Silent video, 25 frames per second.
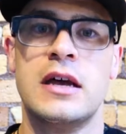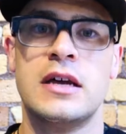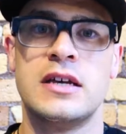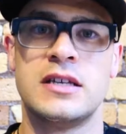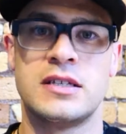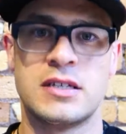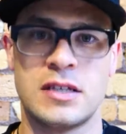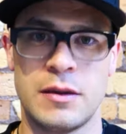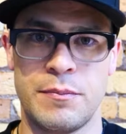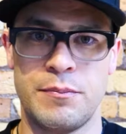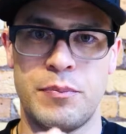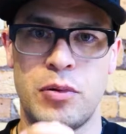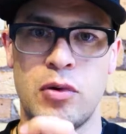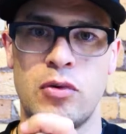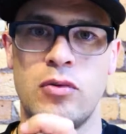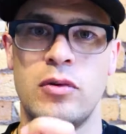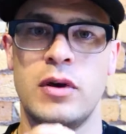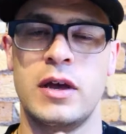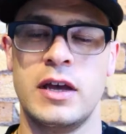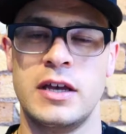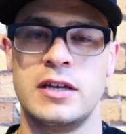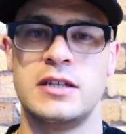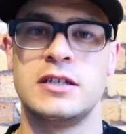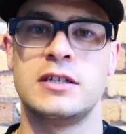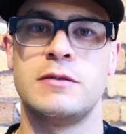
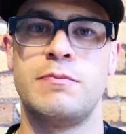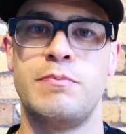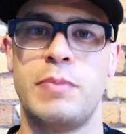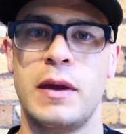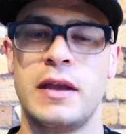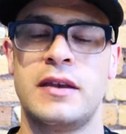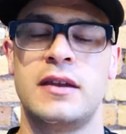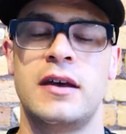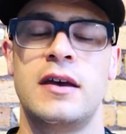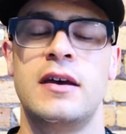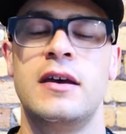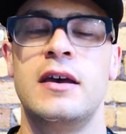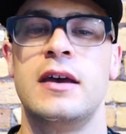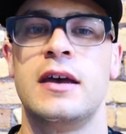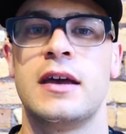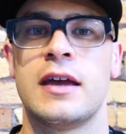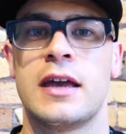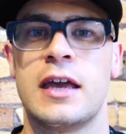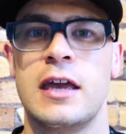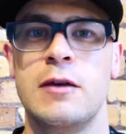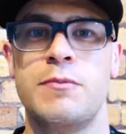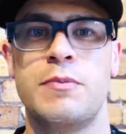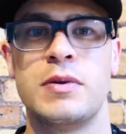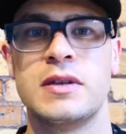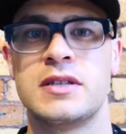Simple is better,
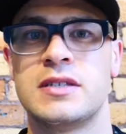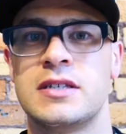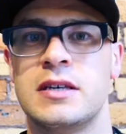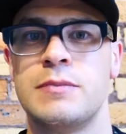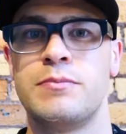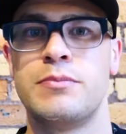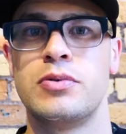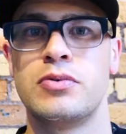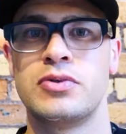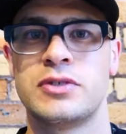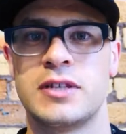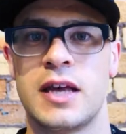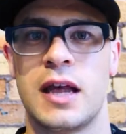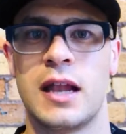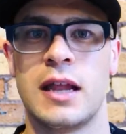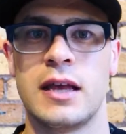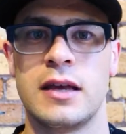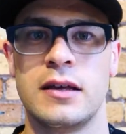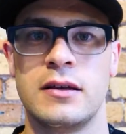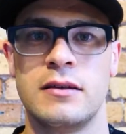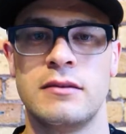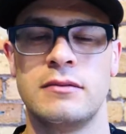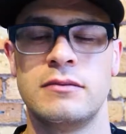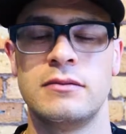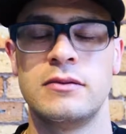keep it simple, Sally.